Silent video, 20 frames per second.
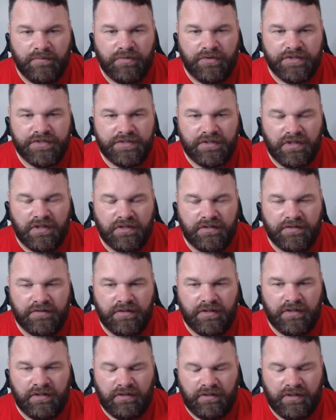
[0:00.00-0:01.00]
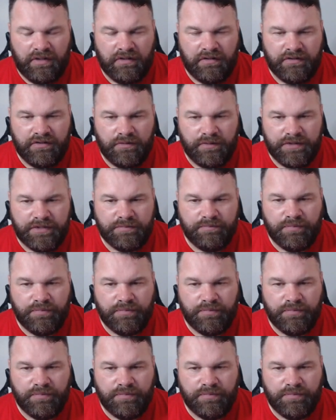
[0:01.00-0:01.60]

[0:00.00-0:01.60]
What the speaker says: But it's still early doers.